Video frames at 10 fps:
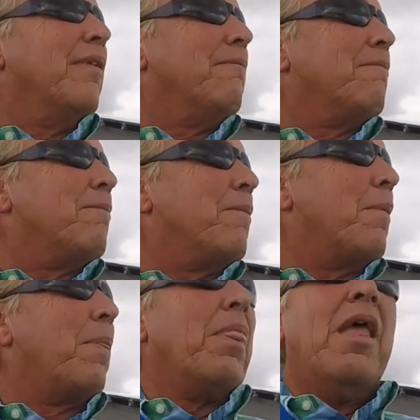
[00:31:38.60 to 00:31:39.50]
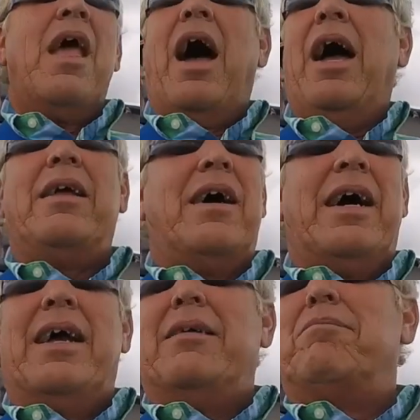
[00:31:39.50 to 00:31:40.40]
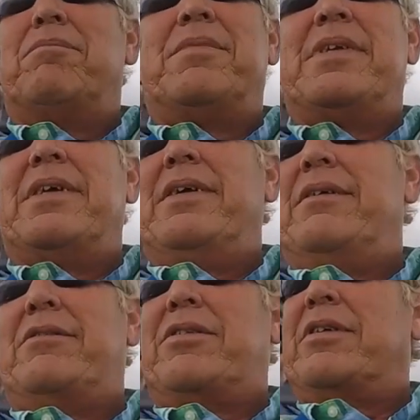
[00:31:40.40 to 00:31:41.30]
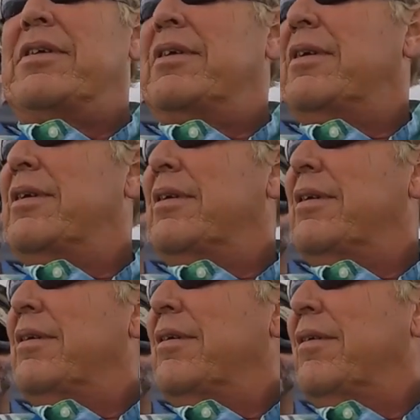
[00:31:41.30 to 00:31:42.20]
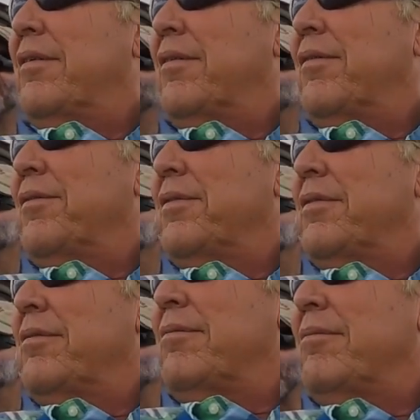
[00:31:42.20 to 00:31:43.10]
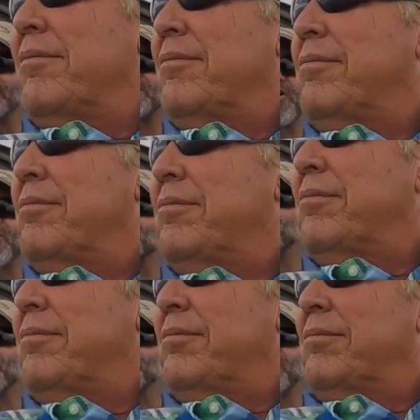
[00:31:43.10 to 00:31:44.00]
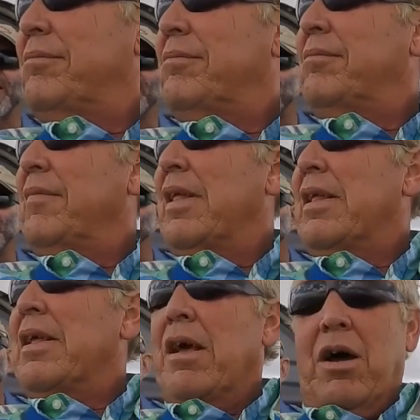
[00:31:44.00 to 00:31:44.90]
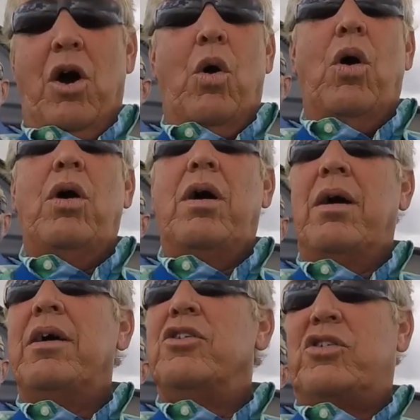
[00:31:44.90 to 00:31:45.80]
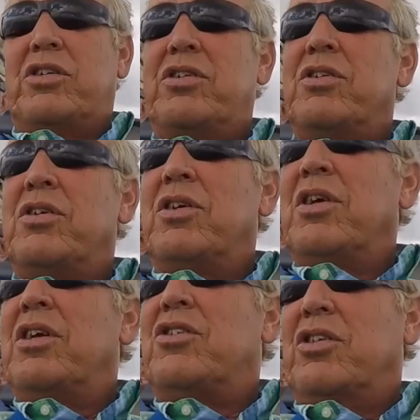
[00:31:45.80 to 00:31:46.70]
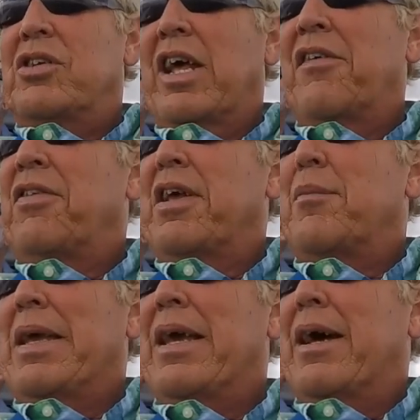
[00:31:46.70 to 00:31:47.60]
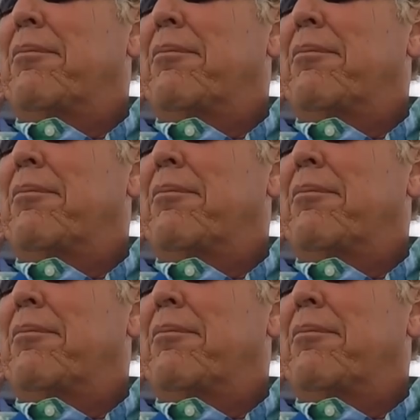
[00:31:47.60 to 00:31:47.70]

Yeah. I am. Well, you know, I think when Terry's birthday comes, oh, we're here. She'll definitely be up.